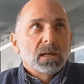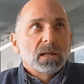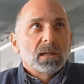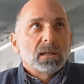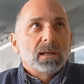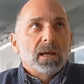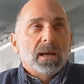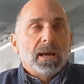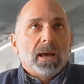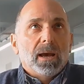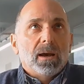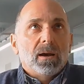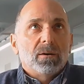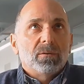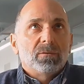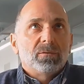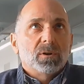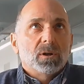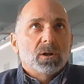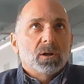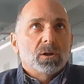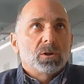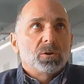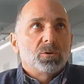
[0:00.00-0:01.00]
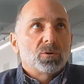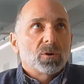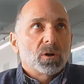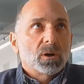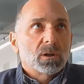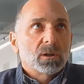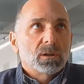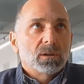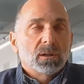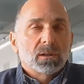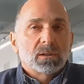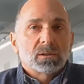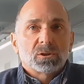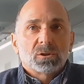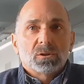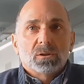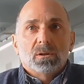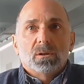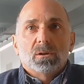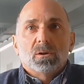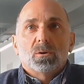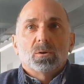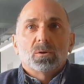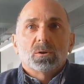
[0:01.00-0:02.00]
they have a drug
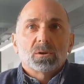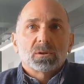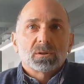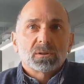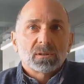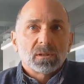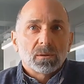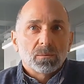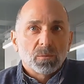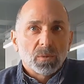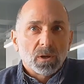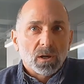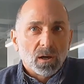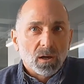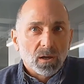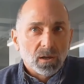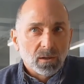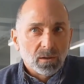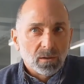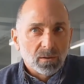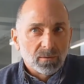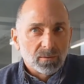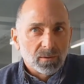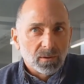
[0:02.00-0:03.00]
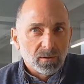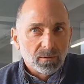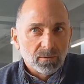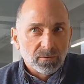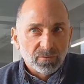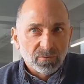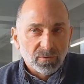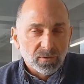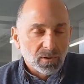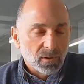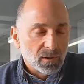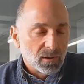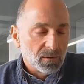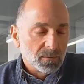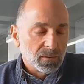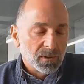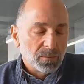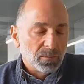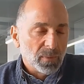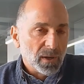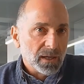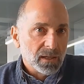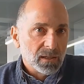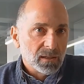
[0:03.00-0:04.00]
addiction or some kind of
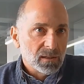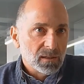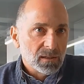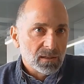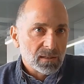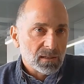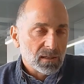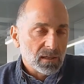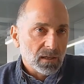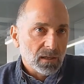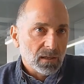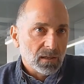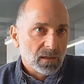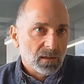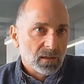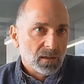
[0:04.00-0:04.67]
dependency.